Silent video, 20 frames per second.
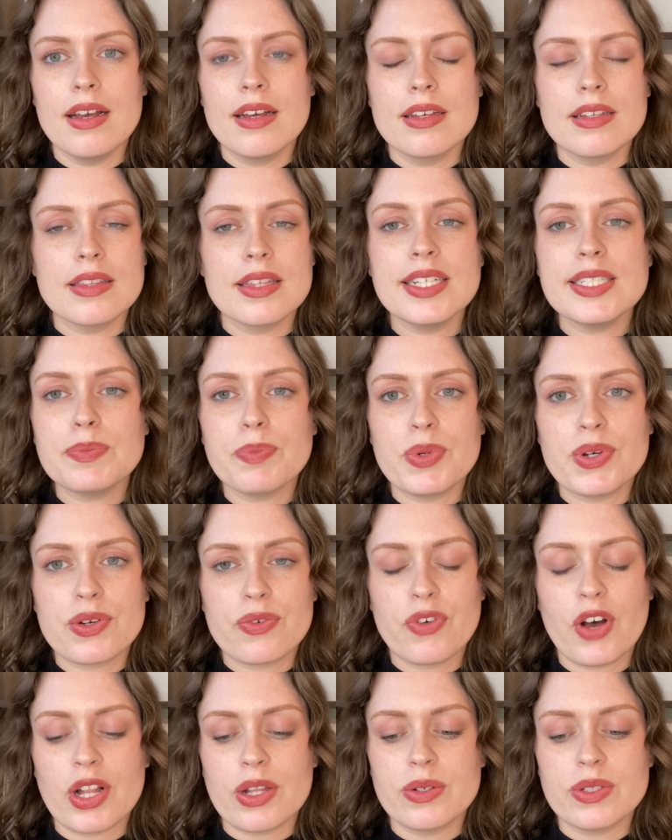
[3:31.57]
This book
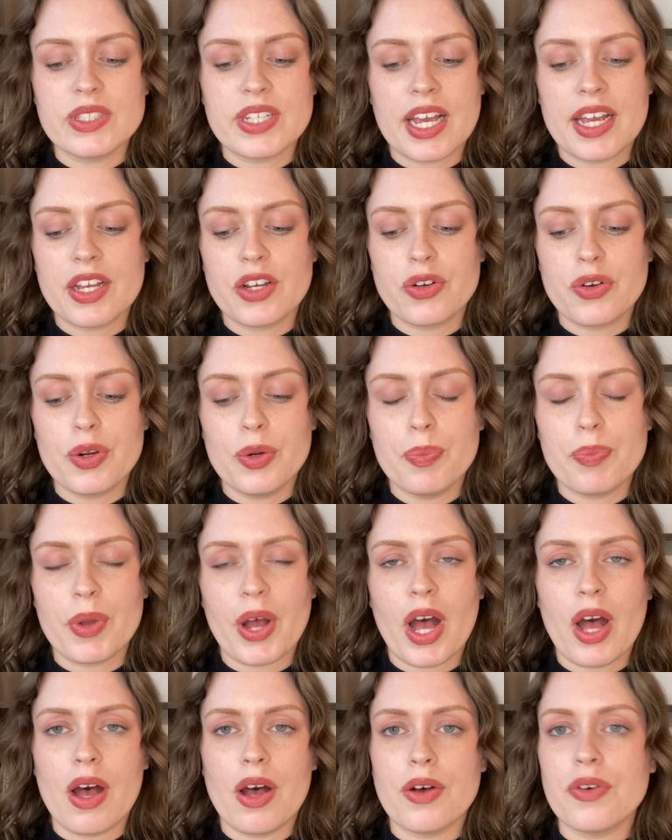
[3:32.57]
follows a group
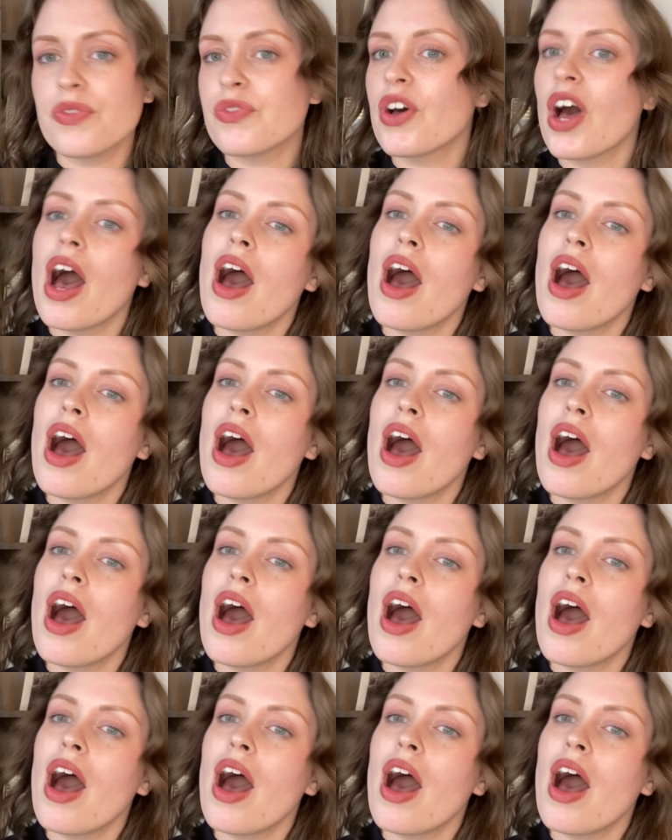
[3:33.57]
of